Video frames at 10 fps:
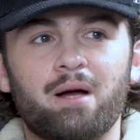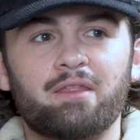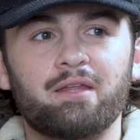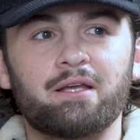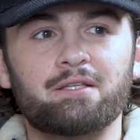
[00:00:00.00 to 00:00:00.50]
I
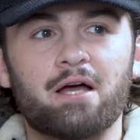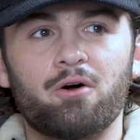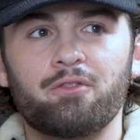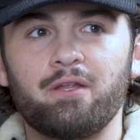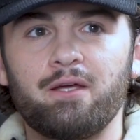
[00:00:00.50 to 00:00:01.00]
think, is
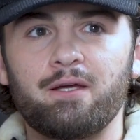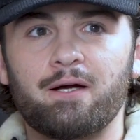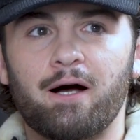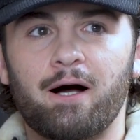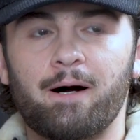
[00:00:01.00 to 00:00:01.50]
healthy.
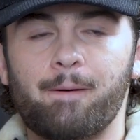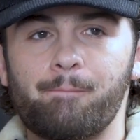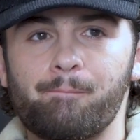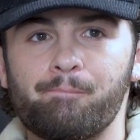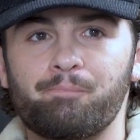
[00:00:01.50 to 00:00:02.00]

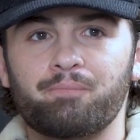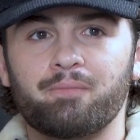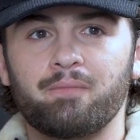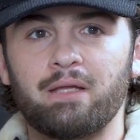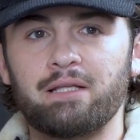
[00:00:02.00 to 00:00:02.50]

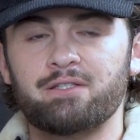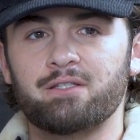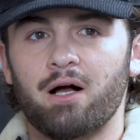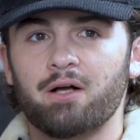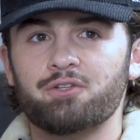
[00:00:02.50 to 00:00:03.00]
It
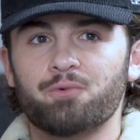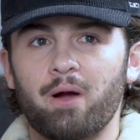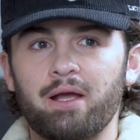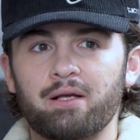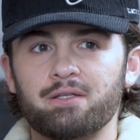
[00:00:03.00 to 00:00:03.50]
sucks,
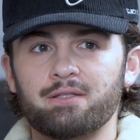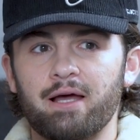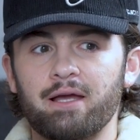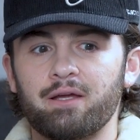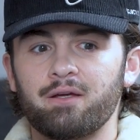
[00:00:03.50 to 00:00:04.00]
right? Because
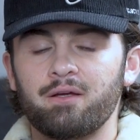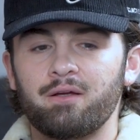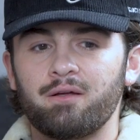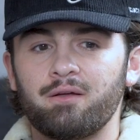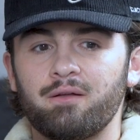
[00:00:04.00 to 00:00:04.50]
like
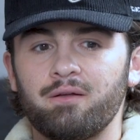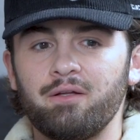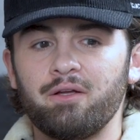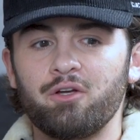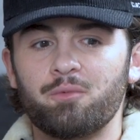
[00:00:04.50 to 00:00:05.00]

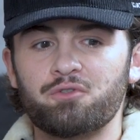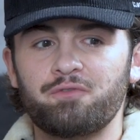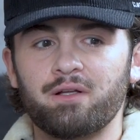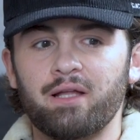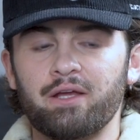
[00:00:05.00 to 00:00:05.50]
you almost
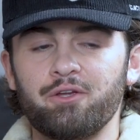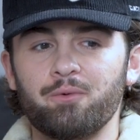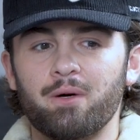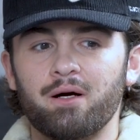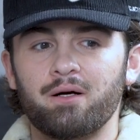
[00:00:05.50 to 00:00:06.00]
feel like
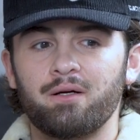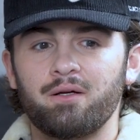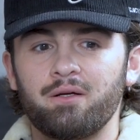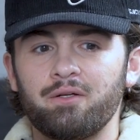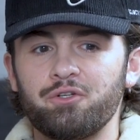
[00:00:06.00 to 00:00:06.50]
you
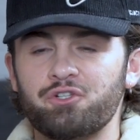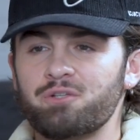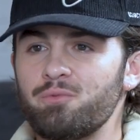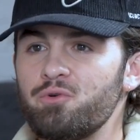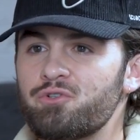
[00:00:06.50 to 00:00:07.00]

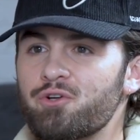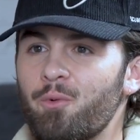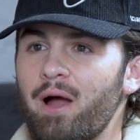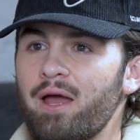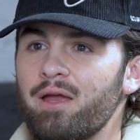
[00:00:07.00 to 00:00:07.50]
schmoozed your
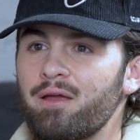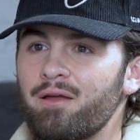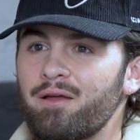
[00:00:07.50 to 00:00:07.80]
way,